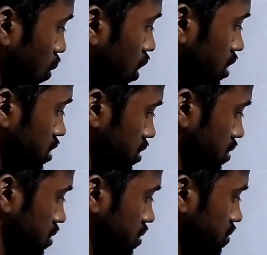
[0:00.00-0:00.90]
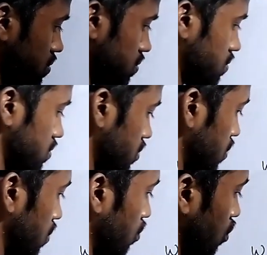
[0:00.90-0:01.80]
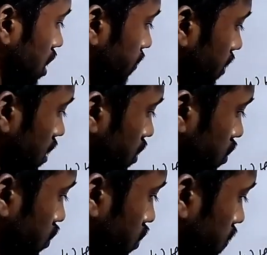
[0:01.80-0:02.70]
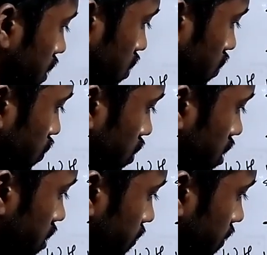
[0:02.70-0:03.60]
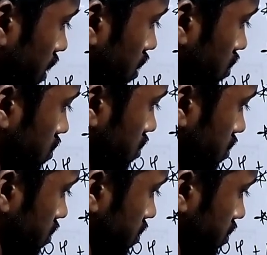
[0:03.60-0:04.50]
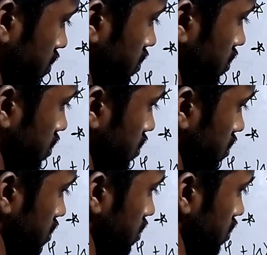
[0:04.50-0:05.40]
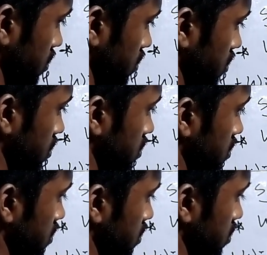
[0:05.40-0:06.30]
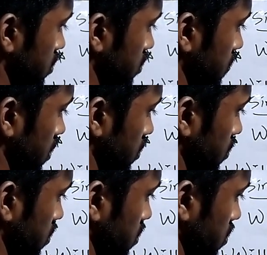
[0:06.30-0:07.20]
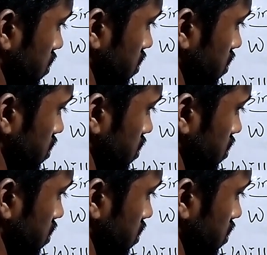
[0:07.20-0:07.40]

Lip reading: What will you do tomorrow? What will you do tomorrow?